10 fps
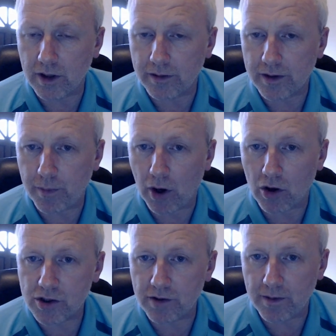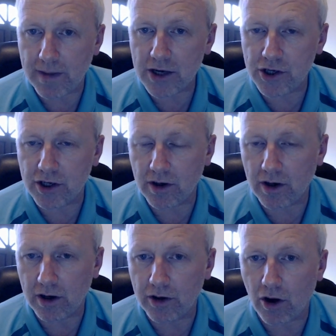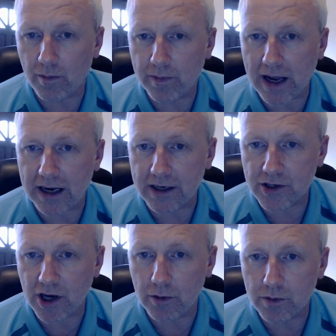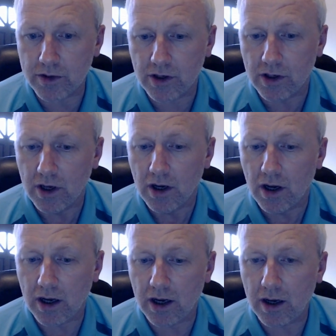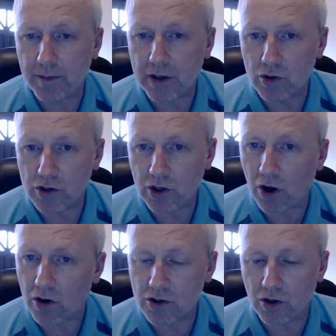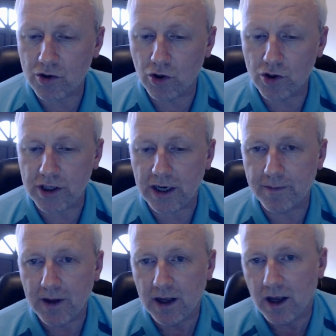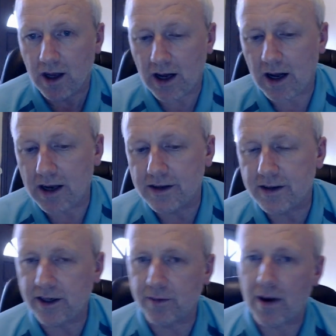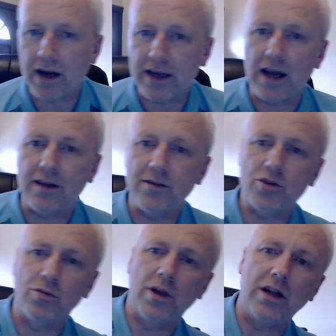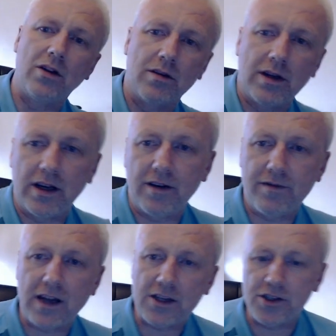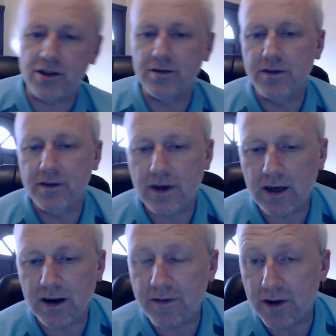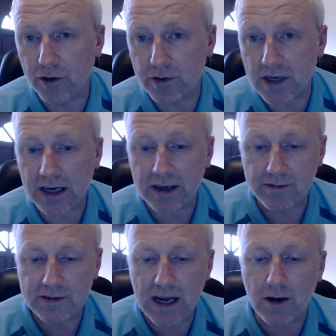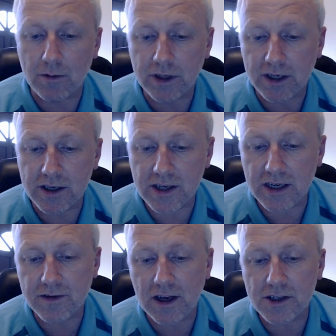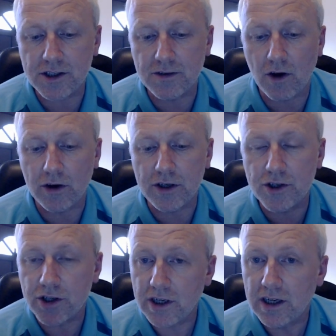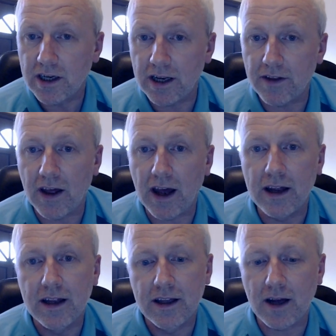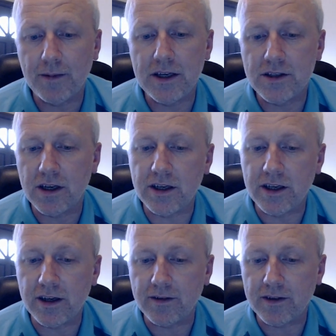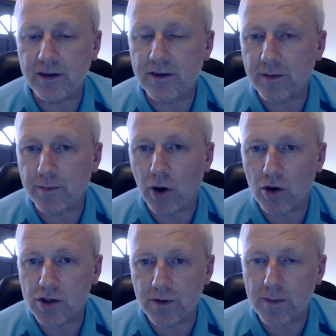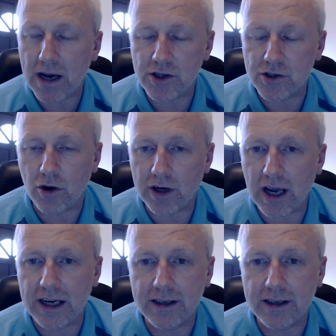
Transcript: parts of the mesh are not getting soaked because the cotton's not touching it, and you might get some little flashes of, if you looked at it down, you could see flashes of orange in there. That means that the parts of the mesh is not getting